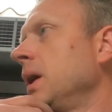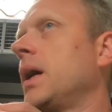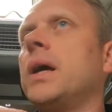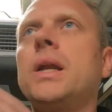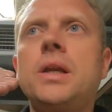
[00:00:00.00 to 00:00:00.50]

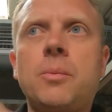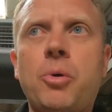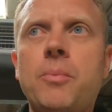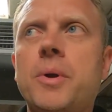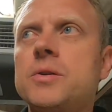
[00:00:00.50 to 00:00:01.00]
and then you
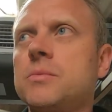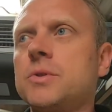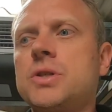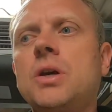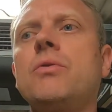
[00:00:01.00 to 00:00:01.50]
put bits of
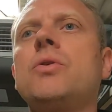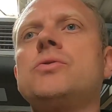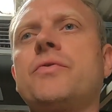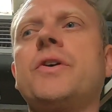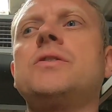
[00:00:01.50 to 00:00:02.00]
materials
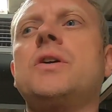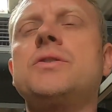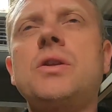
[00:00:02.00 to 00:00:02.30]
and things like that.